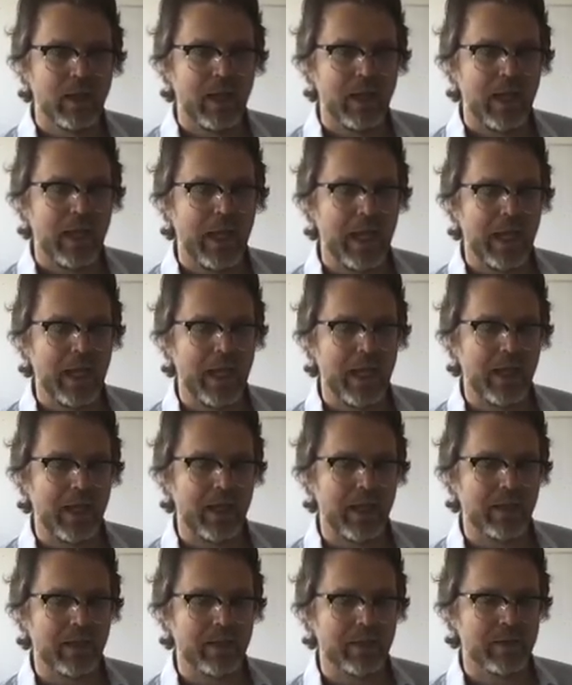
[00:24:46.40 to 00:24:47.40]

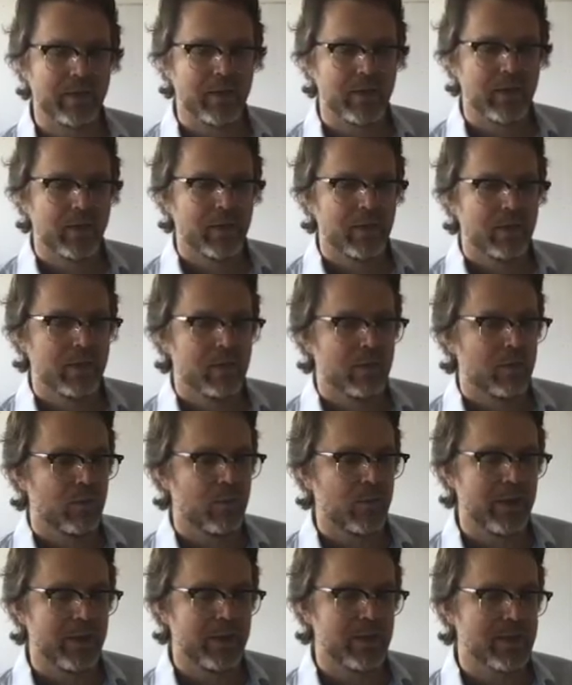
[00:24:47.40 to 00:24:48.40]
And
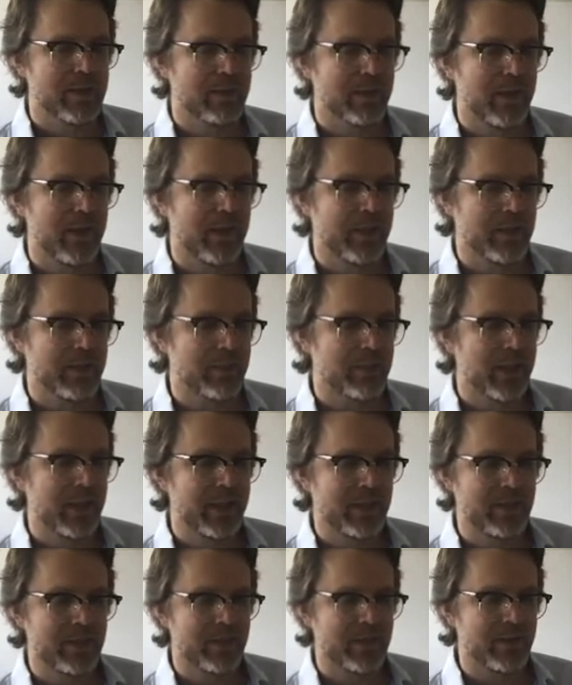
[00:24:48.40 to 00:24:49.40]
when this demand is
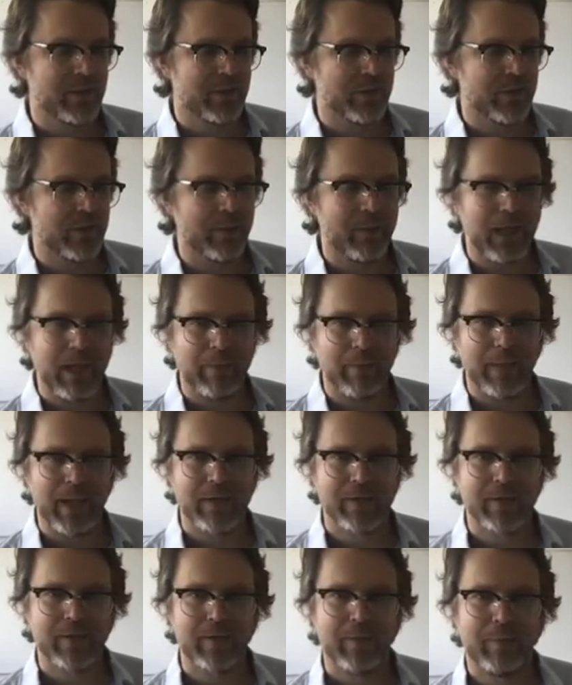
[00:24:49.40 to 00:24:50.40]
made to the German
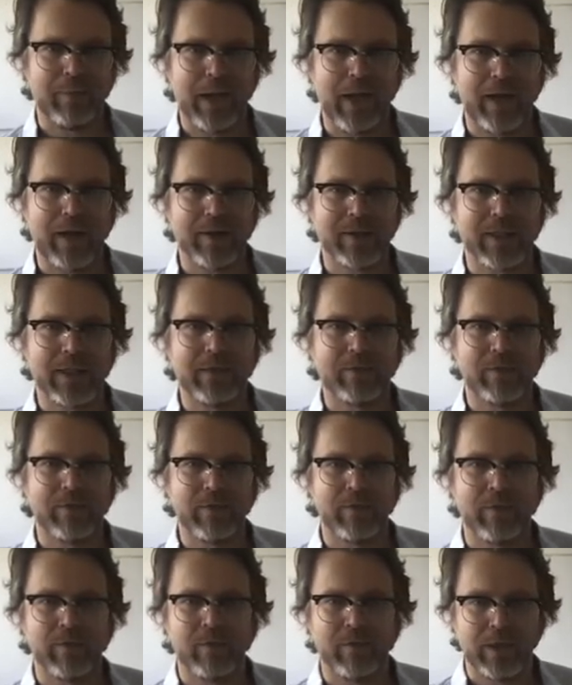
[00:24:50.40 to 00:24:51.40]
ambassador in Paris, he
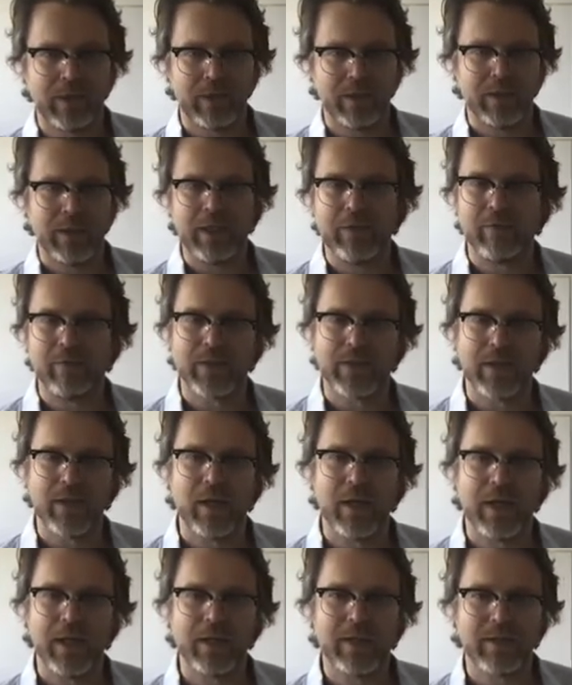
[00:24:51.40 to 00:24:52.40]

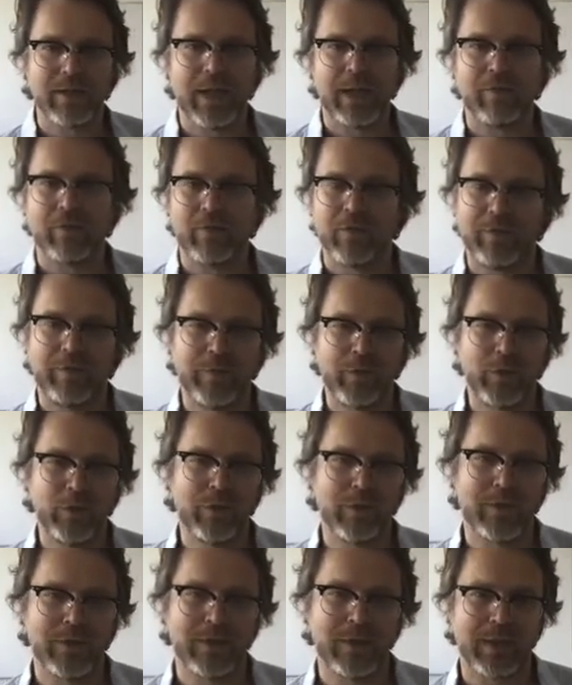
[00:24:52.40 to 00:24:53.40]
resigns and
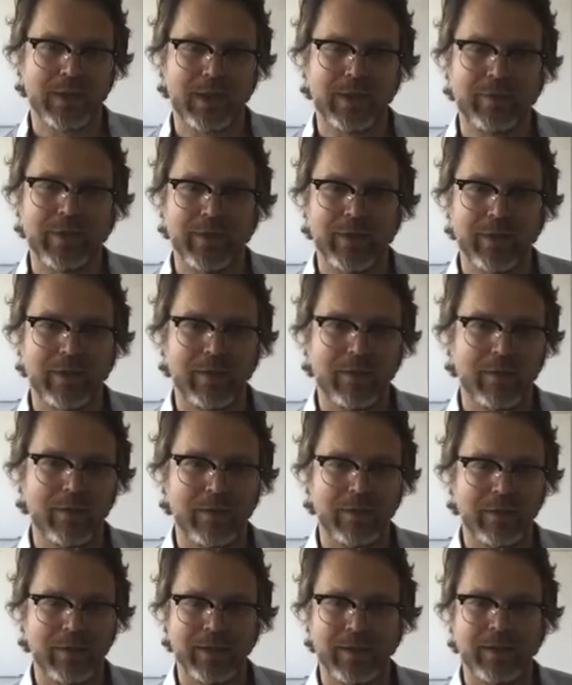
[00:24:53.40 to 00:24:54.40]
refuses
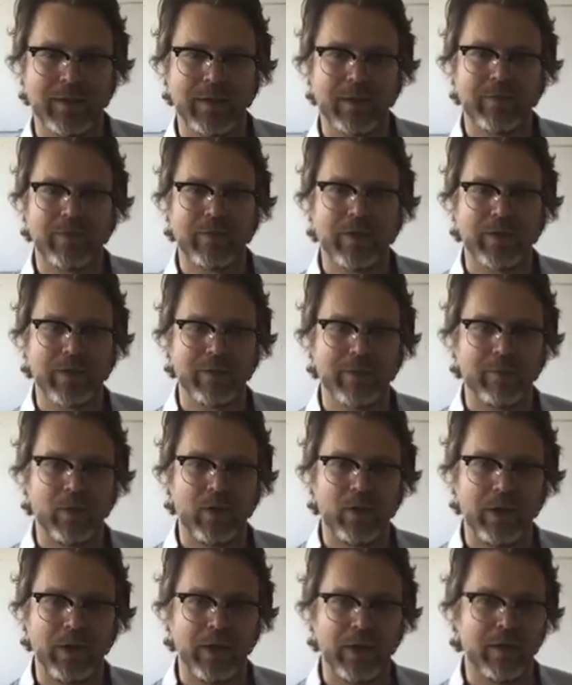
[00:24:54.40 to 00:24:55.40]
to deliver it to
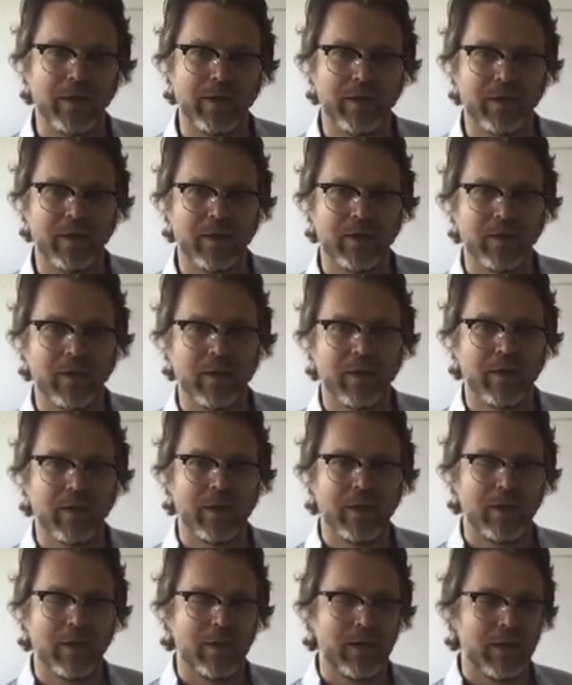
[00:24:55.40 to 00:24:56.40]
Berlin.
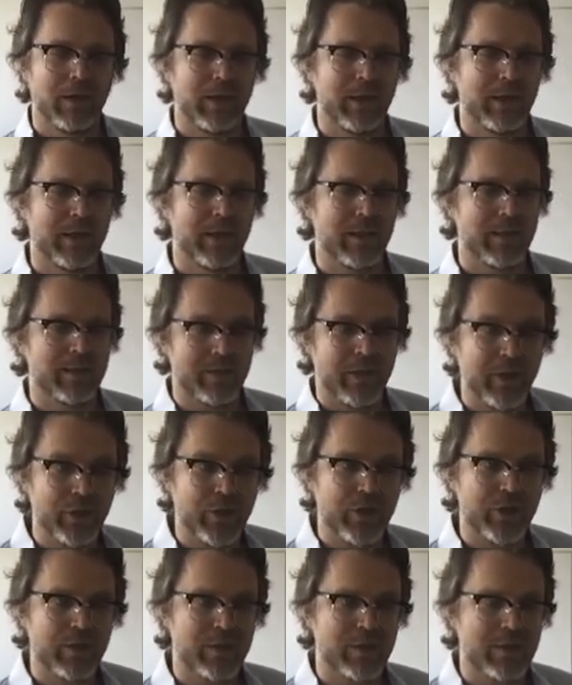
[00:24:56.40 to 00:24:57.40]

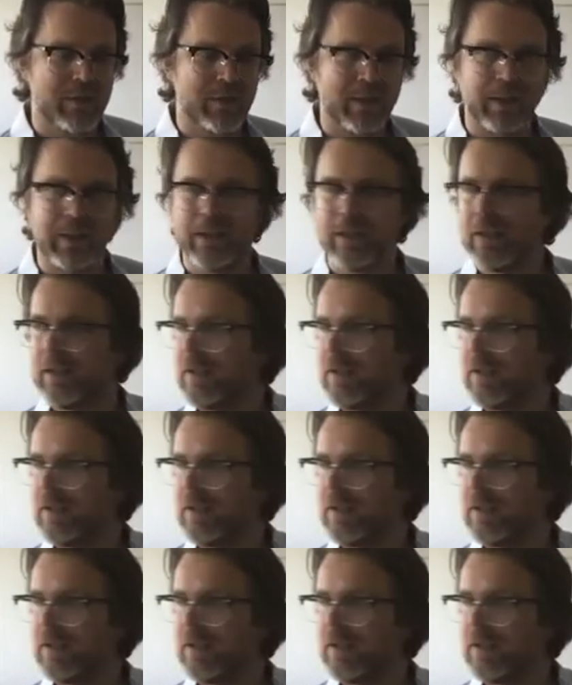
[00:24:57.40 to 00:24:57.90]
Such is the